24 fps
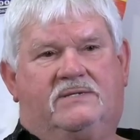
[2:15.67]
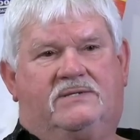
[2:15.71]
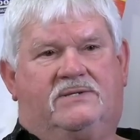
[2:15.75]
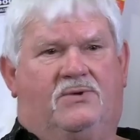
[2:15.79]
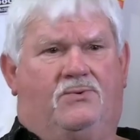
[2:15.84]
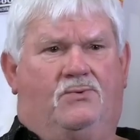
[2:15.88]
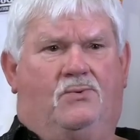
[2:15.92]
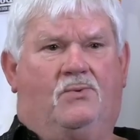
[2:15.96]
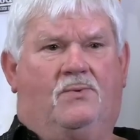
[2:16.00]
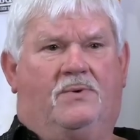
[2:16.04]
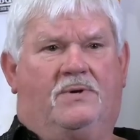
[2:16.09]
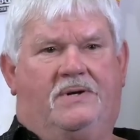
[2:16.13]

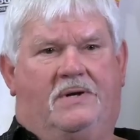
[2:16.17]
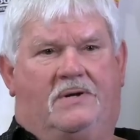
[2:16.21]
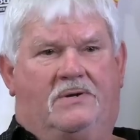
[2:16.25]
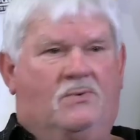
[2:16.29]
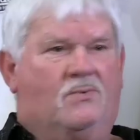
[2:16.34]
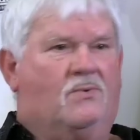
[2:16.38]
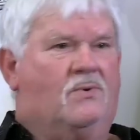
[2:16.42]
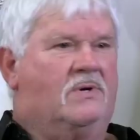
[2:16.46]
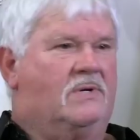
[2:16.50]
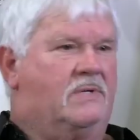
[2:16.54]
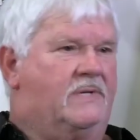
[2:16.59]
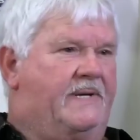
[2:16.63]

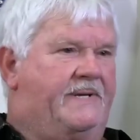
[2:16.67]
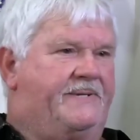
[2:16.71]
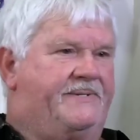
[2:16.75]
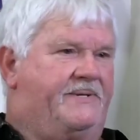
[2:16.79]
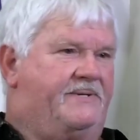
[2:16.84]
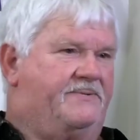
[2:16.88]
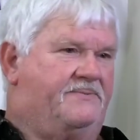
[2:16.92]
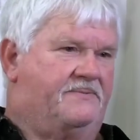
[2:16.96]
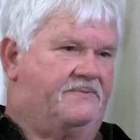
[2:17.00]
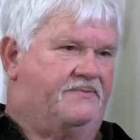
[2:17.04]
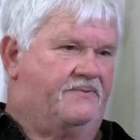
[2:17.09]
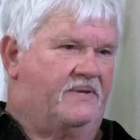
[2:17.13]
2101. I'll
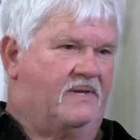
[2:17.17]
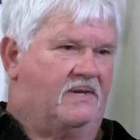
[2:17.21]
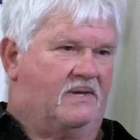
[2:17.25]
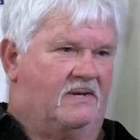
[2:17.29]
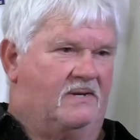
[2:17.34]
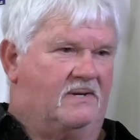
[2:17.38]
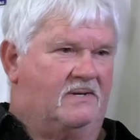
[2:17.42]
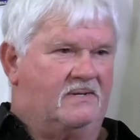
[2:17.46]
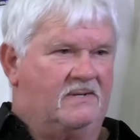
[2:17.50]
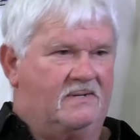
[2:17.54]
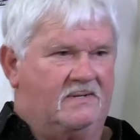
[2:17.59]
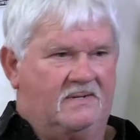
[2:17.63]
never
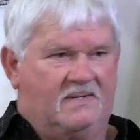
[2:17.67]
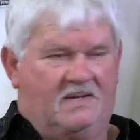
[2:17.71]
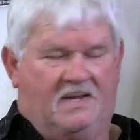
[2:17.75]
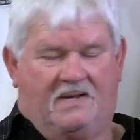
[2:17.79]
forget it.